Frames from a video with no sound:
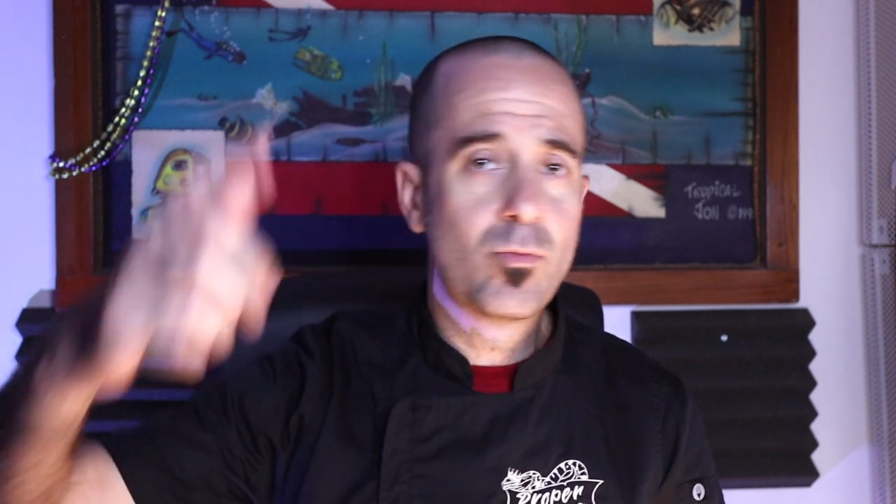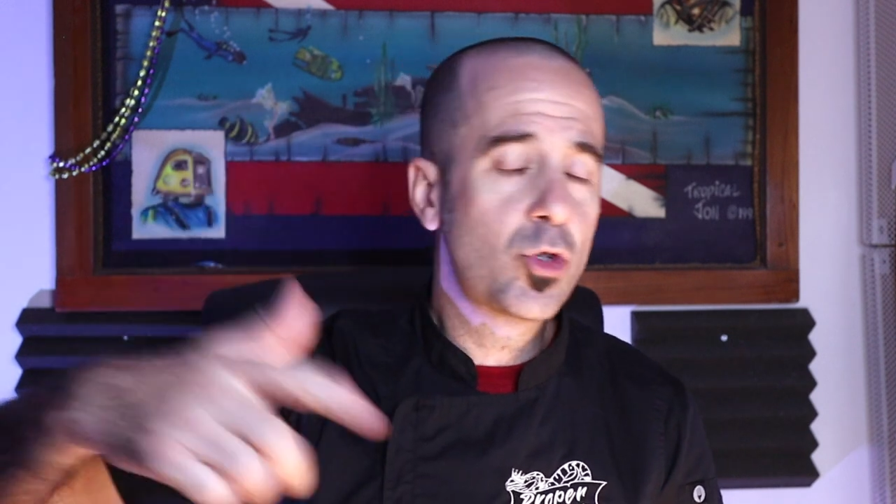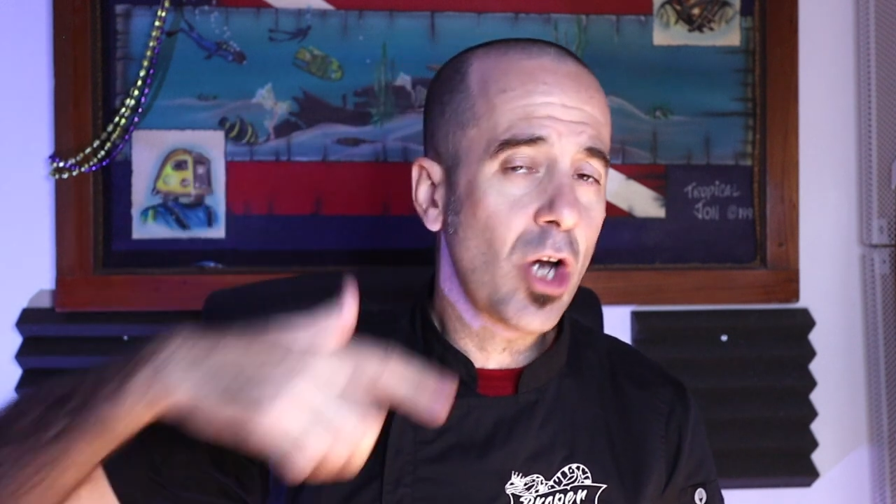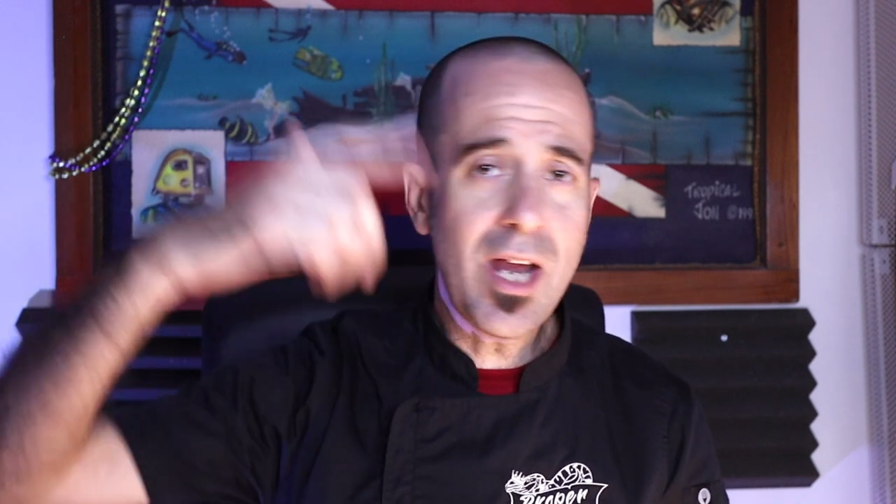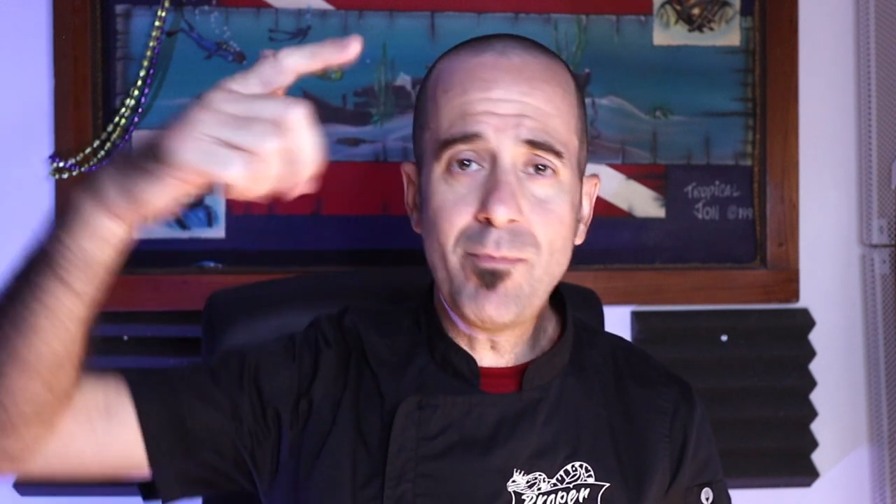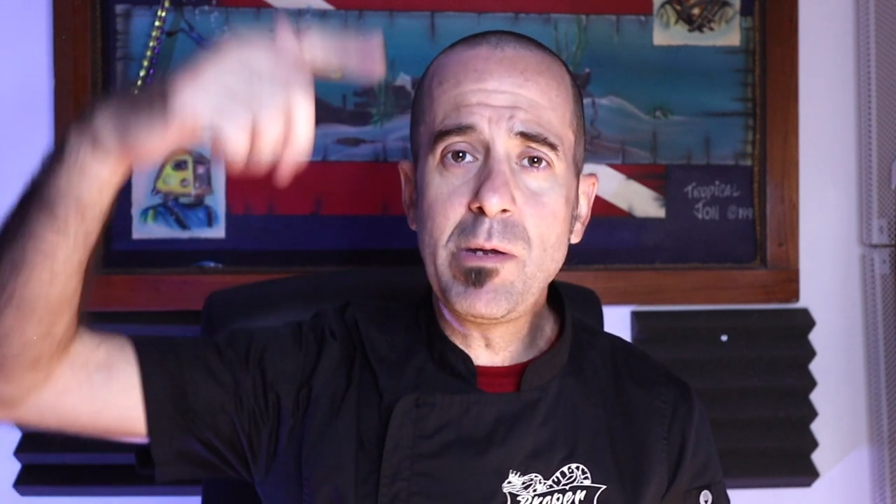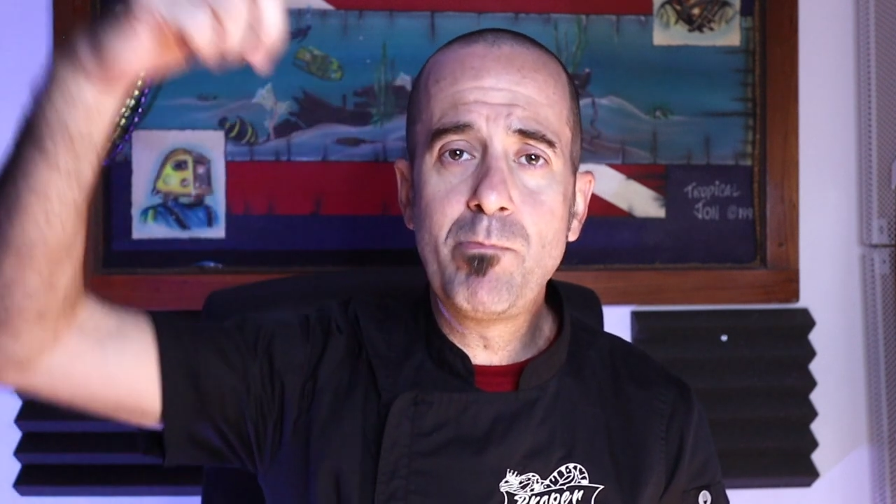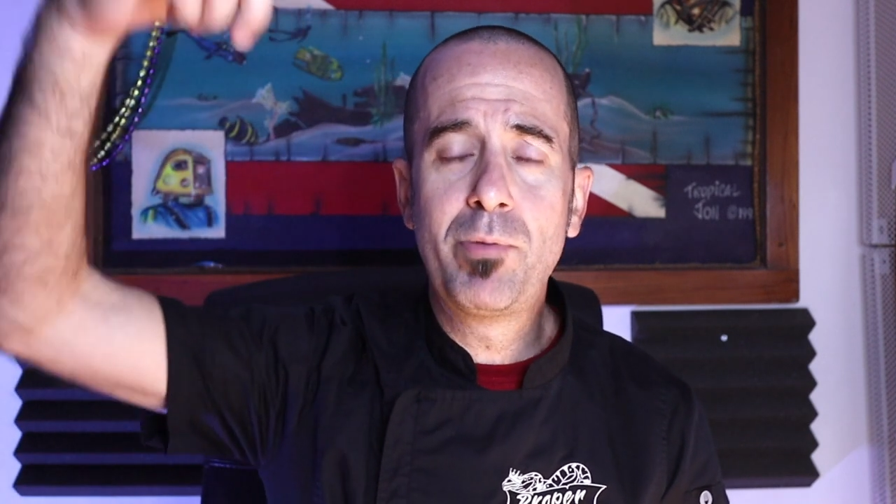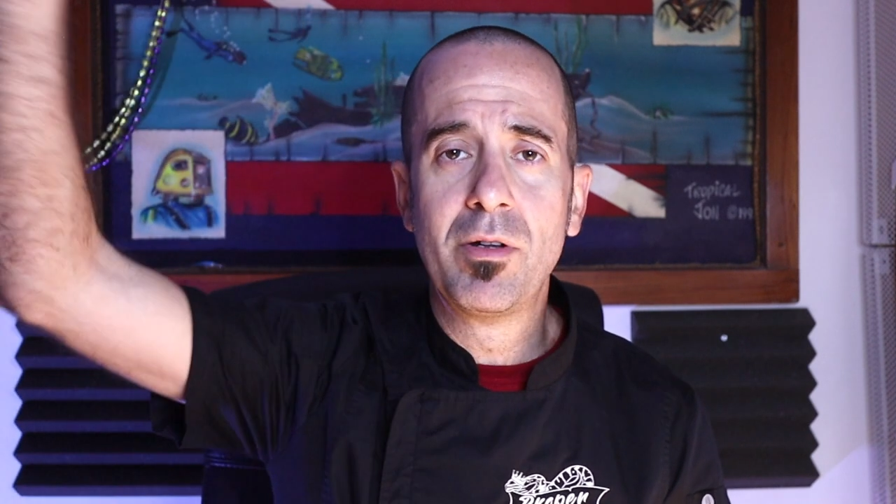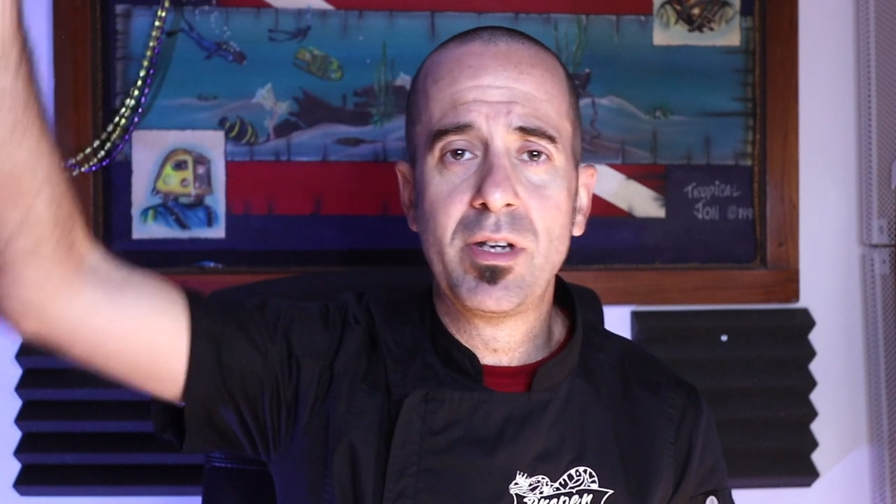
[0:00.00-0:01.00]
try and be
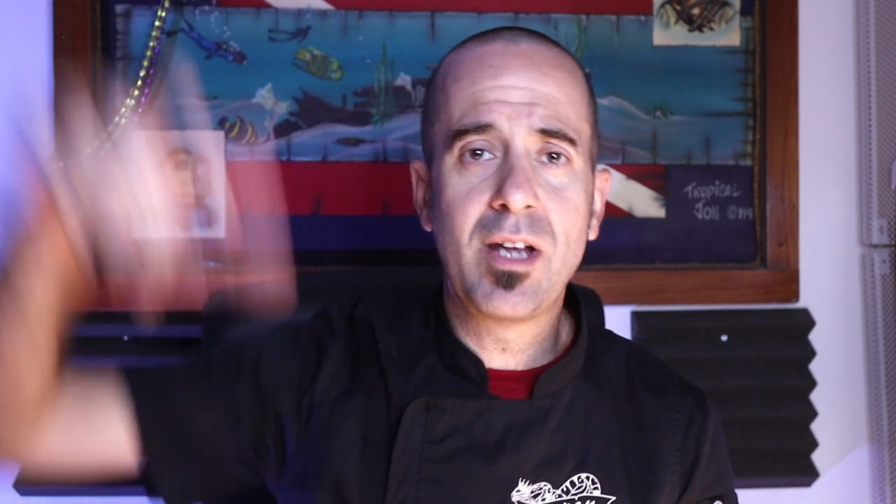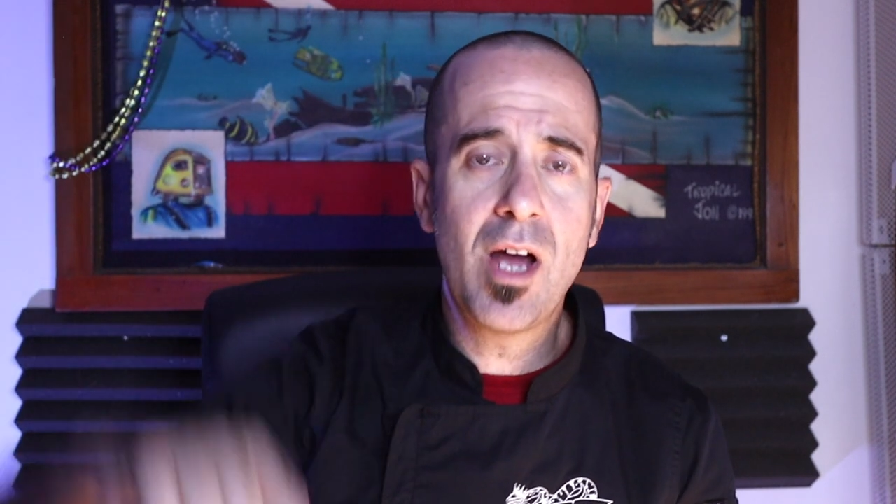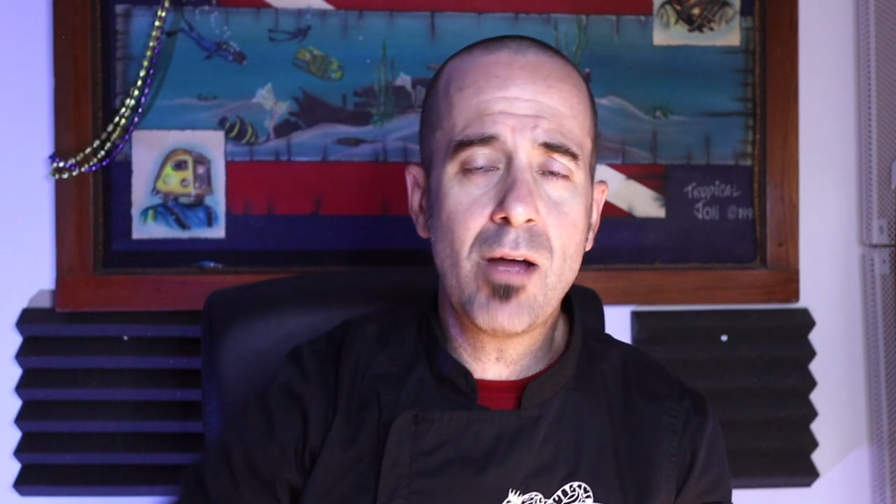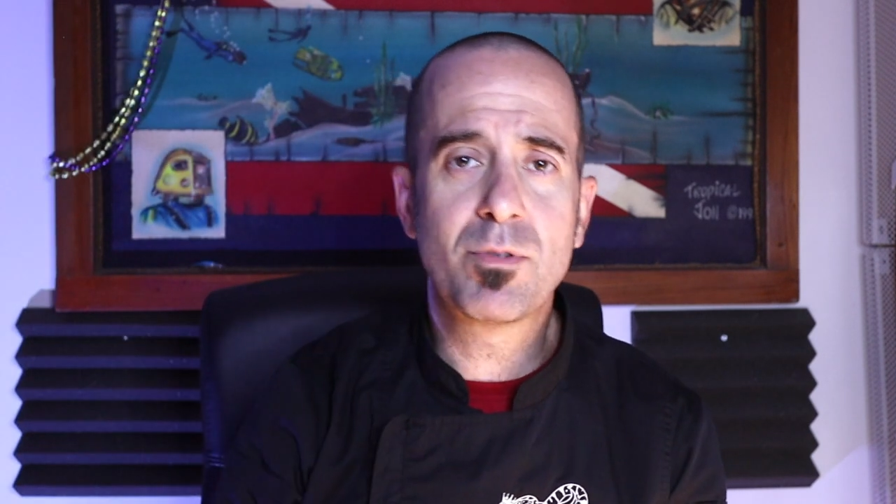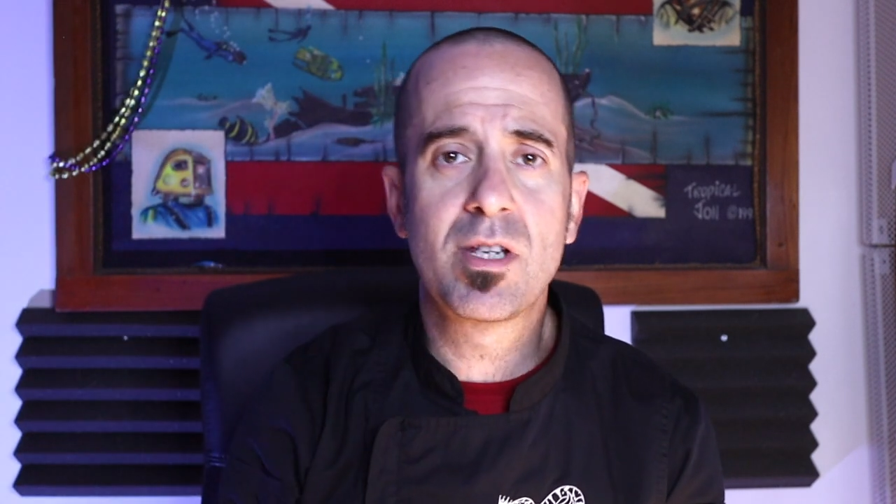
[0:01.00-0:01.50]
building up